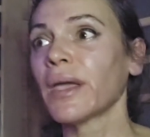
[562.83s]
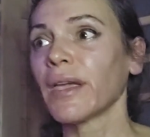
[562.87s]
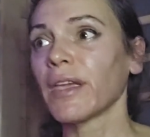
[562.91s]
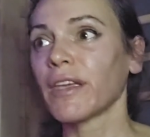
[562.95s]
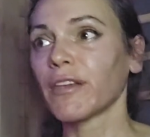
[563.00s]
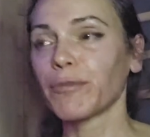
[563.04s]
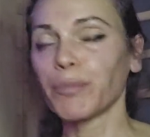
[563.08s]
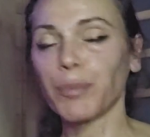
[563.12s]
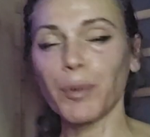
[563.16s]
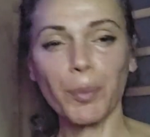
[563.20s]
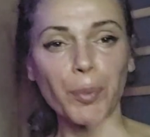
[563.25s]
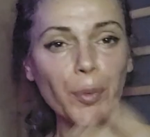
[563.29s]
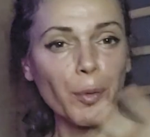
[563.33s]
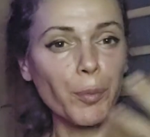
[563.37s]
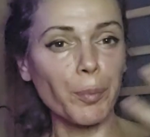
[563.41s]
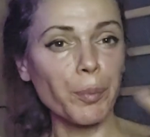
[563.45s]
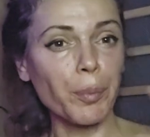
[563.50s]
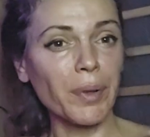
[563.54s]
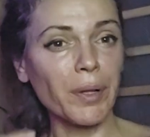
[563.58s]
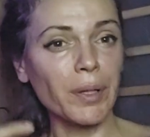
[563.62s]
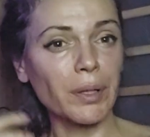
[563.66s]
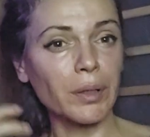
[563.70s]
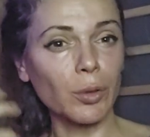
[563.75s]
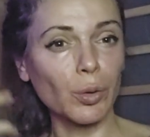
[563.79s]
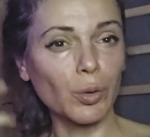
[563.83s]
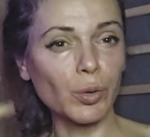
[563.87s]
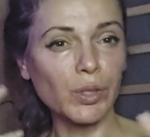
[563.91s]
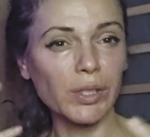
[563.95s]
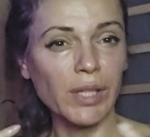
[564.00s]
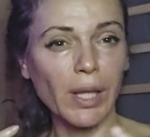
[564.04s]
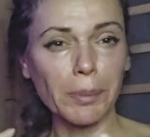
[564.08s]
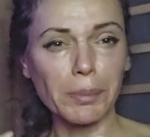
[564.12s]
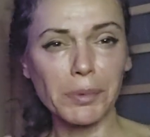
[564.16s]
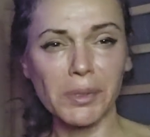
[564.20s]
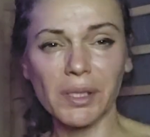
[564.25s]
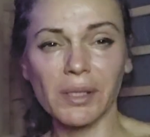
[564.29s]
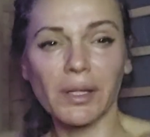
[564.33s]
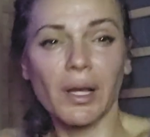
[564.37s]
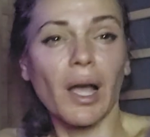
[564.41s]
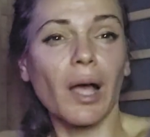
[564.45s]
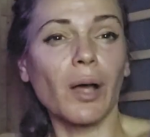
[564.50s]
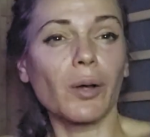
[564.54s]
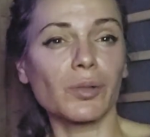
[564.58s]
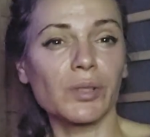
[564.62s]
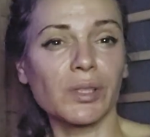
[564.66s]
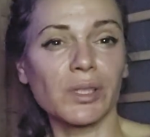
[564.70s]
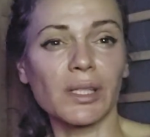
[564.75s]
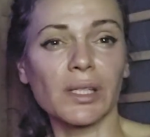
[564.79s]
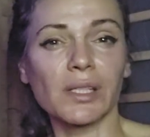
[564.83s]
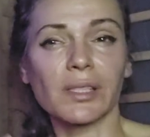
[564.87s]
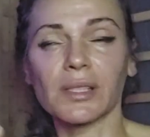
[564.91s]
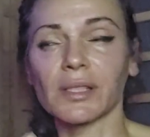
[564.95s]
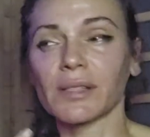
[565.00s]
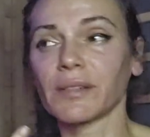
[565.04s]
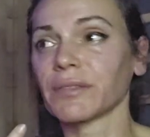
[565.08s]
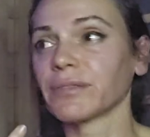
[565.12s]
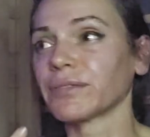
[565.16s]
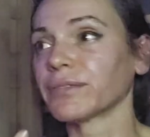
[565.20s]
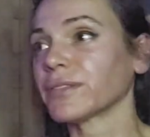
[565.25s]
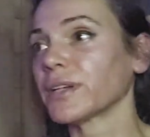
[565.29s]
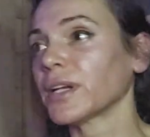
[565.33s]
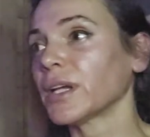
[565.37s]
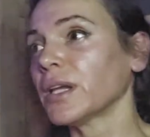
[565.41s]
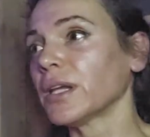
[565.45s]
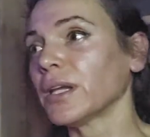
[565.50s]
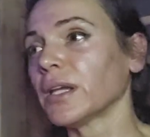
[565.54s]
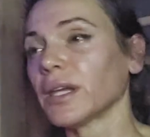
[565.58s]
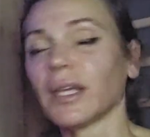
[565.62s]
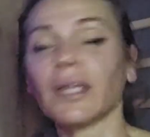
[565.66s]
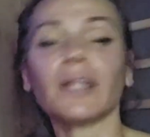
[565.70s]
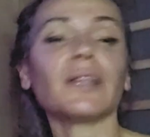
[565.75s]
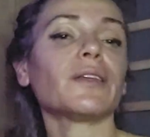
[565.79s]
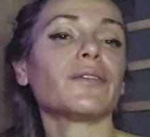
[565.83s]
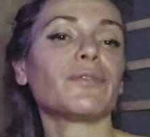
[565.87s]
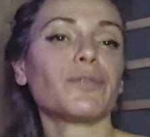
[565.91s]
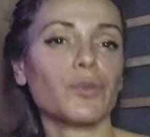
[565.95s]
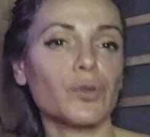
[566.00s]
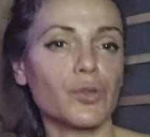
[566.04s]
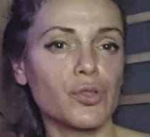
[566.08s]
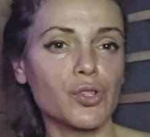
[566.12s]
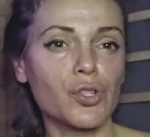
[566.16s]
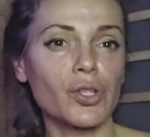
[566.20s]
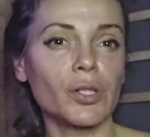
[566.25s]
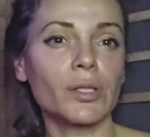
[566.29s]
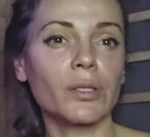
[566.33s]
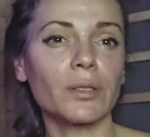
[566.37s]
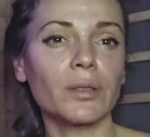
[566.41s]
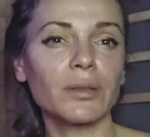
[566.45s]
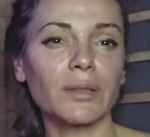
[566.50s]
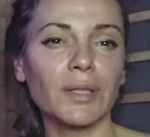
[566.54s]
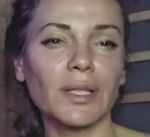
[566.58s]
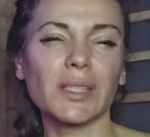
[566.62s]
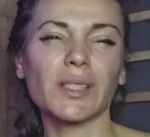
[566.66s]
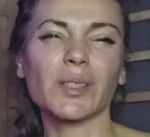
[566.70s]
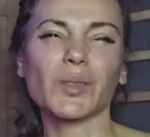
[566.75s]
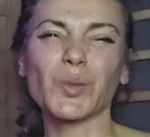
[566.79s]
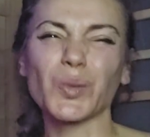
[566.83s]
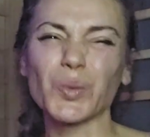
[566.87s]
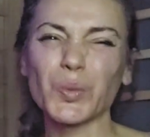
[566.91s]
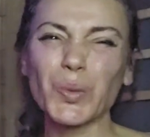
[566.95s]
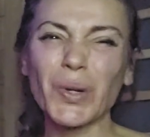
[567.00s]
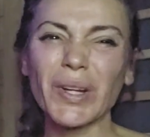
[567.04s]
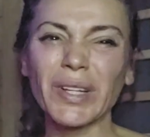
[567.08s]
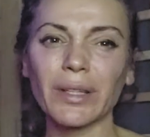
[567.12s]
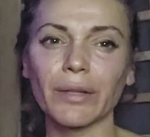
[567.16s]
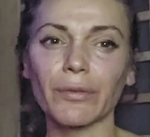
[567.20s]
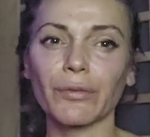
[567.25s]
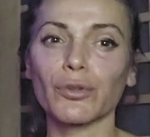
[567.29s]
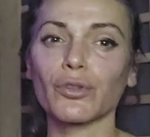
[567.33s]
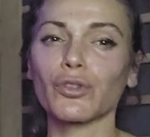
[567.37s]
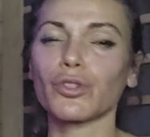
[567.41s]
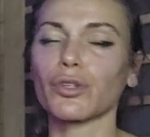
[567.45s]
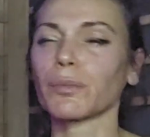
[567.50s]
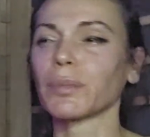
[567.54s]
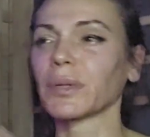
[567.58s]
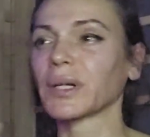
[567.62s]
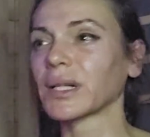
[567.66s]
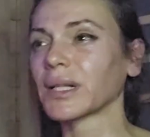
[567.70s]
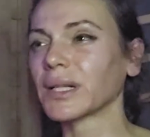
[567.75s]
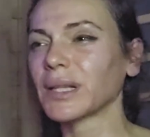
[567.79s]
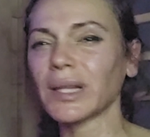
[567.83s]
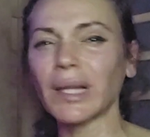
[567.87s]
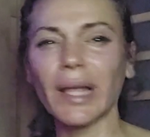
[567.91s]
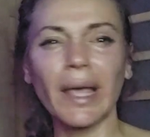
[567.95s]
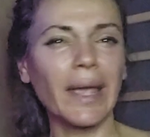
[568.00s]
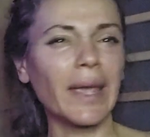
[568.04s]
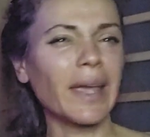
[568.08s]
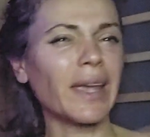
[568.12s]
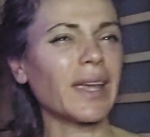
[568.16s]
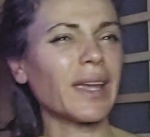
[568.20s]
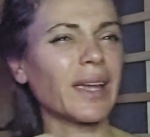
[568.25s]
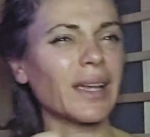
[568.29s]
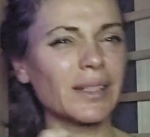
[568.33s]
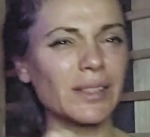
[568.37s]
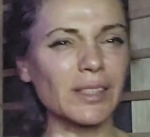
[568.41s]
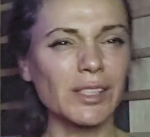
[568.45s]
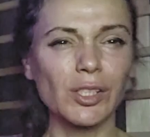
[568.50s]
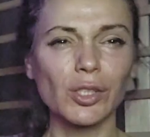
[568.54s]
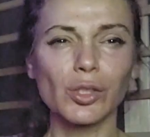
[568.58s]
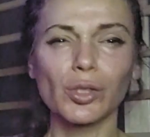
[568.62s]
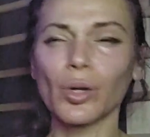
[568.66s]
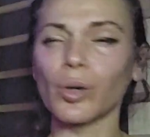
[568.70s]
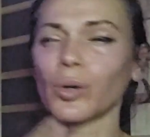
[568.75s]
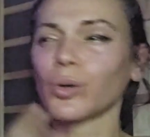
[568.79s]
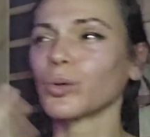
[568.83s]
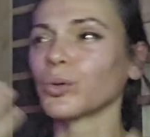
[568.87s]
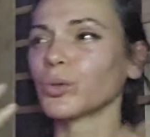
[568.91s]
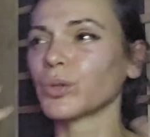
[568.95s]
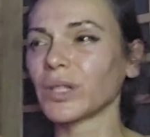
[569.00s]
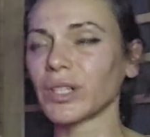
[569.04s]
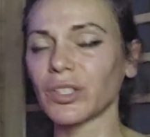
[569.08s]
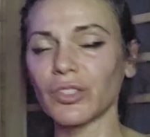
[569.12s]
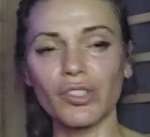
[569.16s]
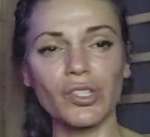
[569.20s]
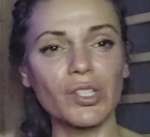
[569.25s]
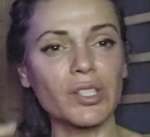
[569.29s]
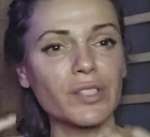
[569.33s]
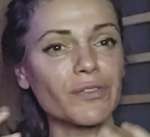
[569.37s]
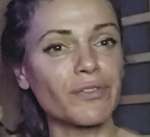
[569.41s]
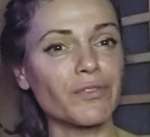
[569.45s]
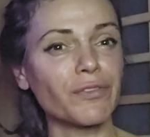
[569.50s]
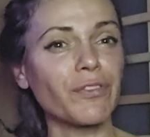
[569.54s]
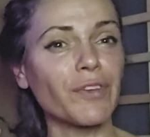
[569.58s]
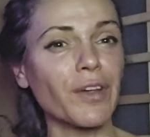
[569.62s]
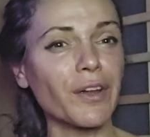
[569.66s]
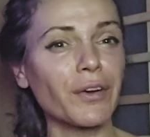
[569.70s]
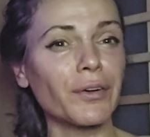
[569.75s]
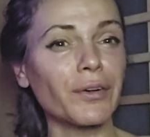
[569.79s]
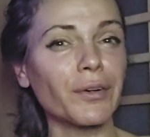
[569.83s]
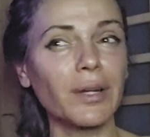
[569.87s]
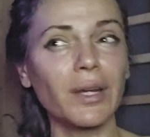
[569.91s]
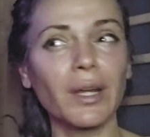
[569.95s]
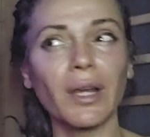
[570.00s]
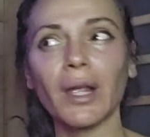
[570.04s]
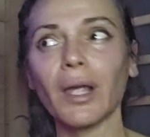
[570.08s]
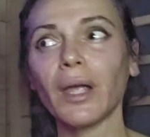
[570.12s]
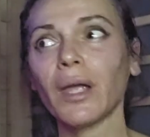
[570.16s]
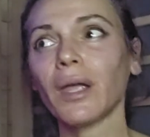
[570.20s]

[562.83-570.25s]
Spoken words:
if people build those types of houses in the future, that's way in the future, but clay and stone and just very